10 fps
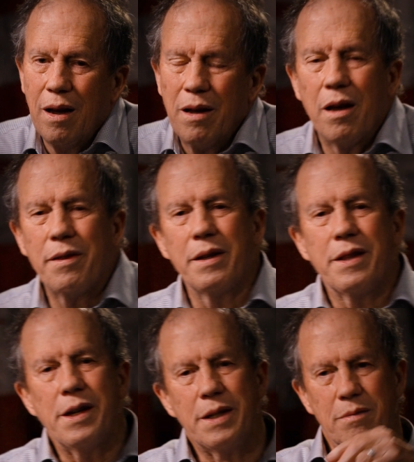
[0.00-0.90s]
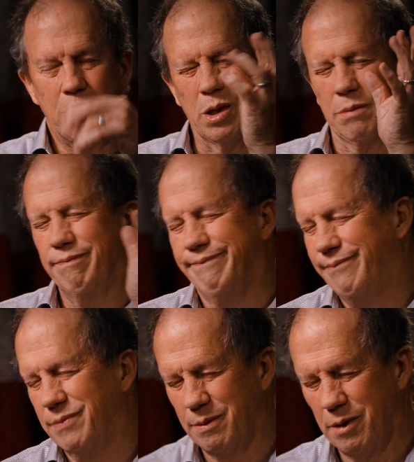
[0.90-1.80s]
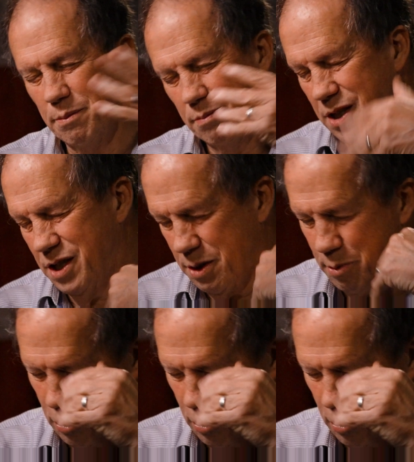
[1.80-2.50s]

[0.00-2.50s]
I, I think the well, just